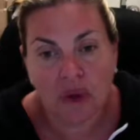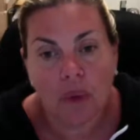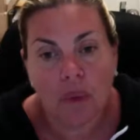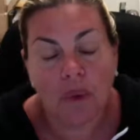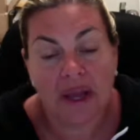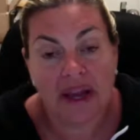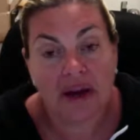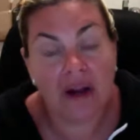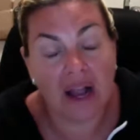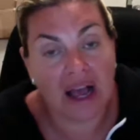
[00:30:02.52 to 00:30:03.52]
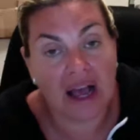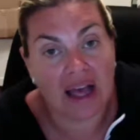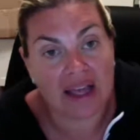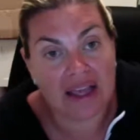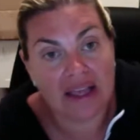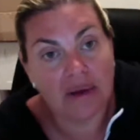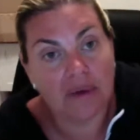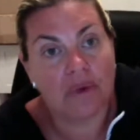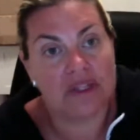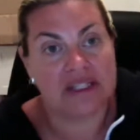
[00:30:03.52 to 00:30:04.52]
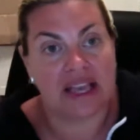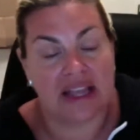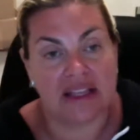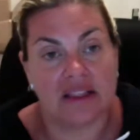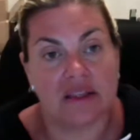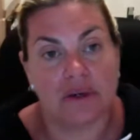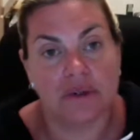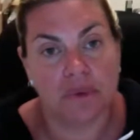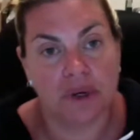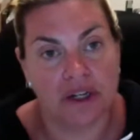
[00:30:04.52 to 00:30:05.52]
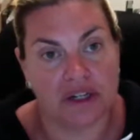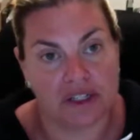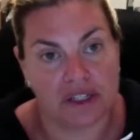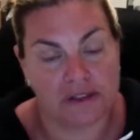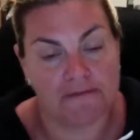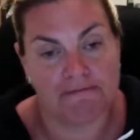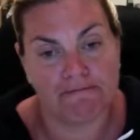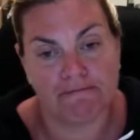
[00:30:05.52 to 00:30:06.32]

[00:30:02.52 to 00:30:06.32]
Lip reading: where I was getting those words.